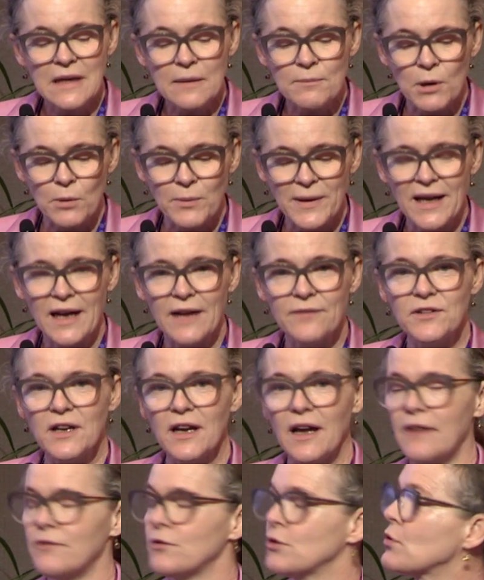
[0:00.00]
But we have to
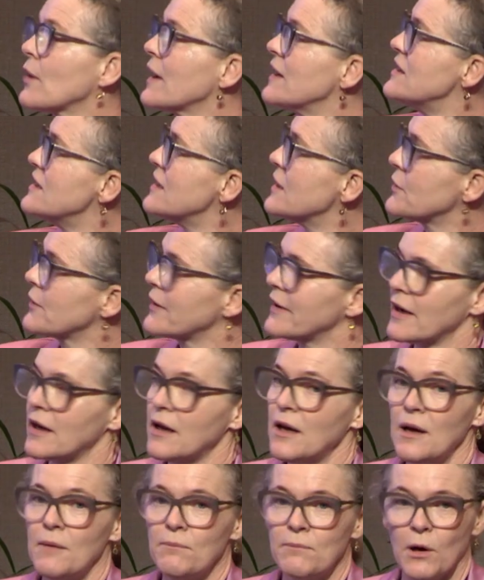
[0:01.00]
have criteria
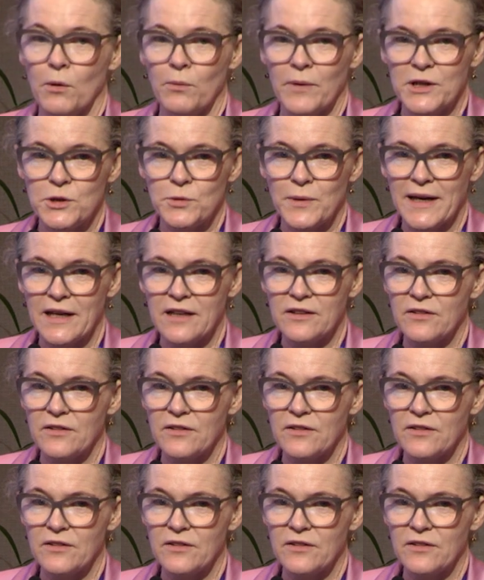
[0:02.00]
by which we can